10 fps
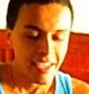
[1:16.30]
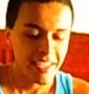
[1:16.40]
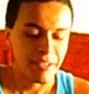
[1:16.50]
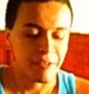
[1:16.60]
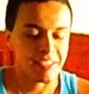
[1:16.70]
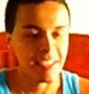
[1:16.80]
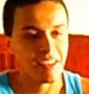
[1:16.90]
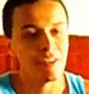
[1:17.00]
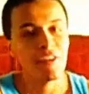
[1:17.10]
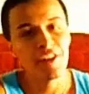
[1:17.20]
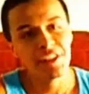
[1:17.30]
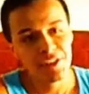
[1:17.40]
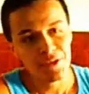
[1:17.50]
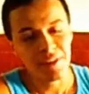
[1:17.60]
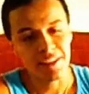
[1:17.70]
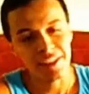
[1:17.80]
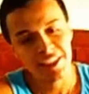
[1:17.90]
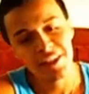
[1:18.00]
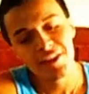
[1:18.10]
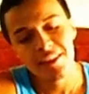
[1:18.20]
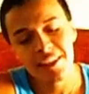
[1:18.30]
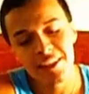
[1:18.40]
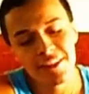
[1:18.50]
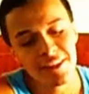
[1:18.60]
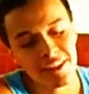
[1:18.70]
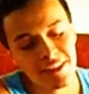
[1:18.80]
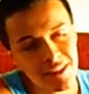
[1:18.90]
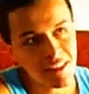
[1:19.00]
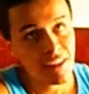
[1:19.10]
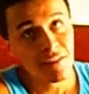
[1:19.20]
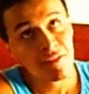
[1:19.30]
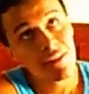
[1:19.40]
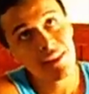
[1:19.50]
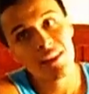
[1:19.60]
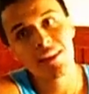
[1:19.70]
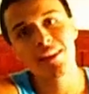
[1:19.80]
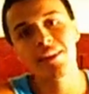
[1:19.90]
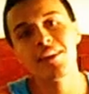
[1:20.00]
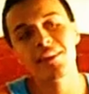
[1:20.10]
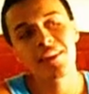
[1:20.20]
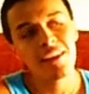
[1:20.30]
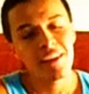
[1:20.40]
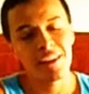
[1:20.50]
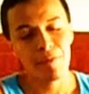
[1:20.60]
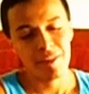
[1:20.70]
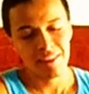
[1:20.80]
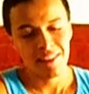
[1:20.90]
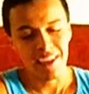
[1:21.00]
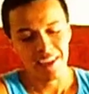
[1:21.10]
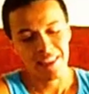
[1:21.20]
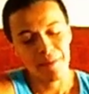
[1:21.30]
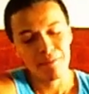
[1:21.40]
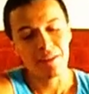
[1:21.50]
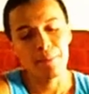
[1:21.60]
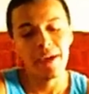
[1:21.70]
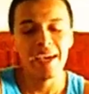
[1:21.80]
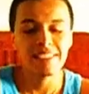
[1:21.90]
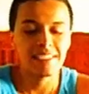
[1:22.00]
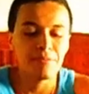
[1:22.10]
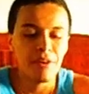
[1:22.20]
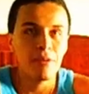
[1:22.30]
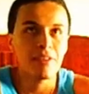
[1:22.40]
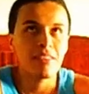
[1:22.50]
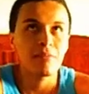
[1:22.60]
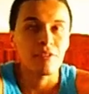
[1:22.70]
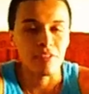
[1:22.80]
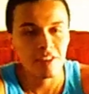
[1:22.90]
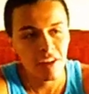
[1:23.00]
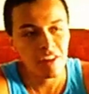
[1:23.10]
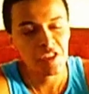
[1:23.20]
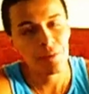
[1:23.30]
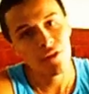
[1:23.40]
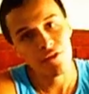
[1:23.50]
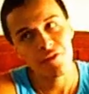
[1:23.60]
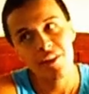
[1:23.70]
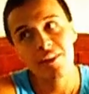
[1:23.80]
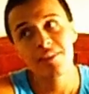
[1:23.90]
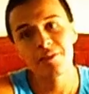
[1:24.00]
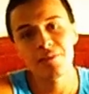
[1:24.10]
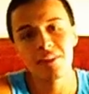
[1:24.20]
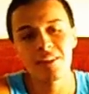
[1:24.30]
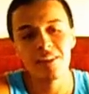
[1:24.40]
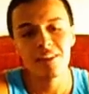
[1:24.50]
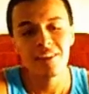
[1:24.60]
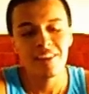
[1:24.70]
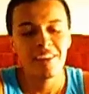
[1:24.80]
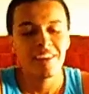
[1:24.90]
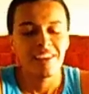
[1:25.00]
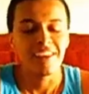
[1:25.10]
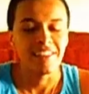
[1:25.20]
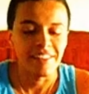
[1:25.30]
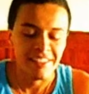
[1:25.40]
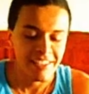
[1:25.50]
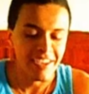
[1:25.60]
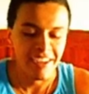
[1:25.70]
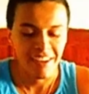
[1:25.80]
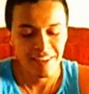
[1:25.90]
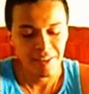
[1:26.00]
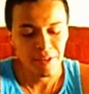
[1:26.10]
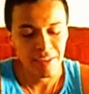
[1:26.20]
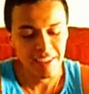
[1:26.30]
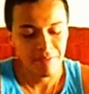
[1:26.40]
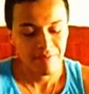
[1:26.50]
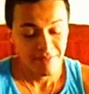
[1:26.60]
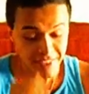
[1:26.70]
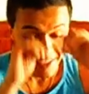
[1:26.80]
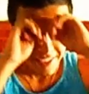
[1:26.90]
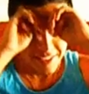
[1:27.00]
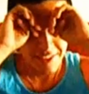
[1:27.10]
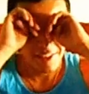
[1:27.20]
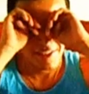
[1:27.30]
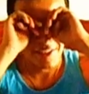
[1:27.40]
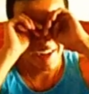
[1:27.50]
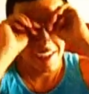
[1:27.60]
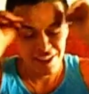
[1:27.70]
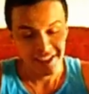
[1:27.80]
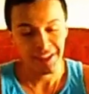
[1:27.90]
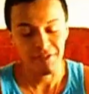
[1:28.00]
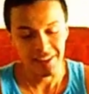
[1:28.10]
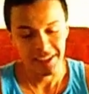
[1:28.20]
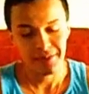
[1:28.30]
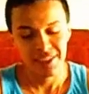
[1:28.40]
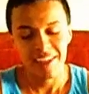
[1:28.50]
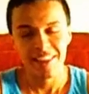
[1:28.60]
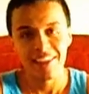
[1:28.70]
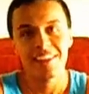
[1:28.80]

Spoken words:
and they would say like, "Oh, you should join the cheerleaders and everything." And they wouldn't like let me play basketball with them or dodgeball or volleyball. And yeah, I got annoying. So just got really upset.